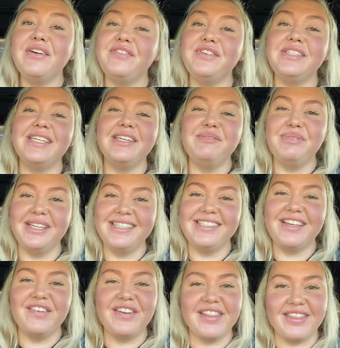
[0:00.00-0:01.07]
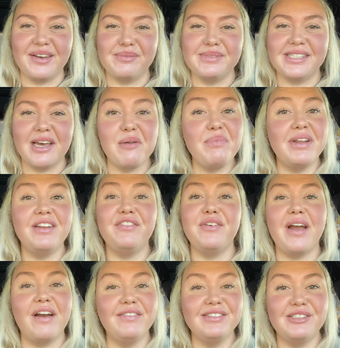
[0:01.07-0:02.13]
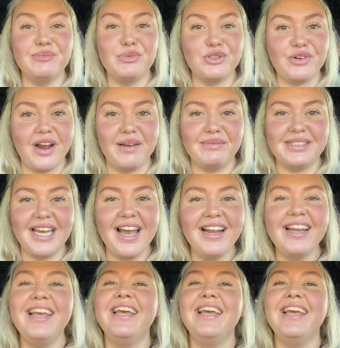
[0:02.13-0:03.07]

If you did, please give it a thumbs up, and if you haven't subscribed yet,